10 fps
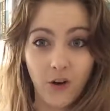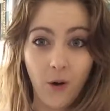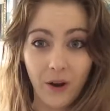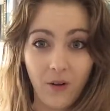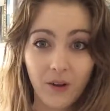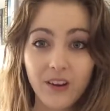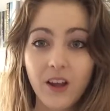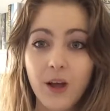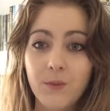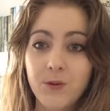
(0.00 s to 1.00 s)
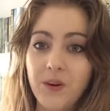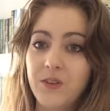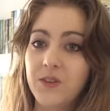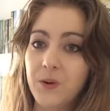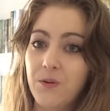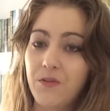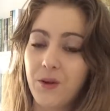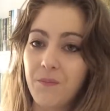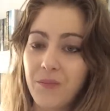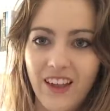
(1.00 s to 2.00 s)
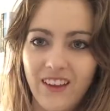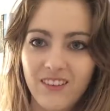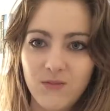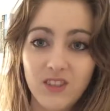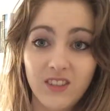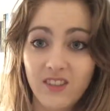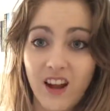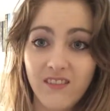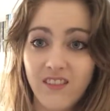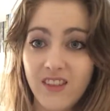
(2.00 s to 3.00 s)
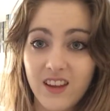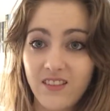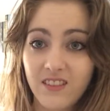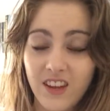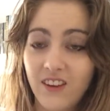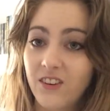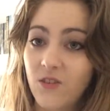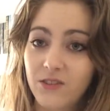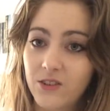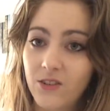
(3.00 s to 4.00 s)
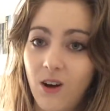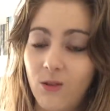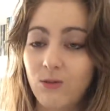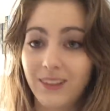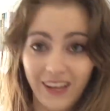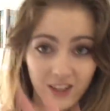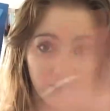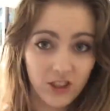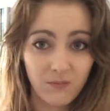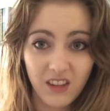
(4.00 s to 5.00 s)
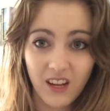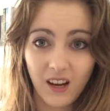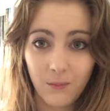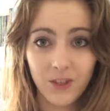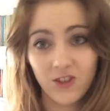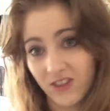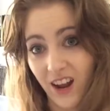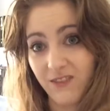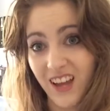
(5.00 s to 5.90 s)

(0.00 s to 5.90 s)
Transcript: going on between the 2 of them. They end up just deciding that they're gonna not do the whole relationship thing but just have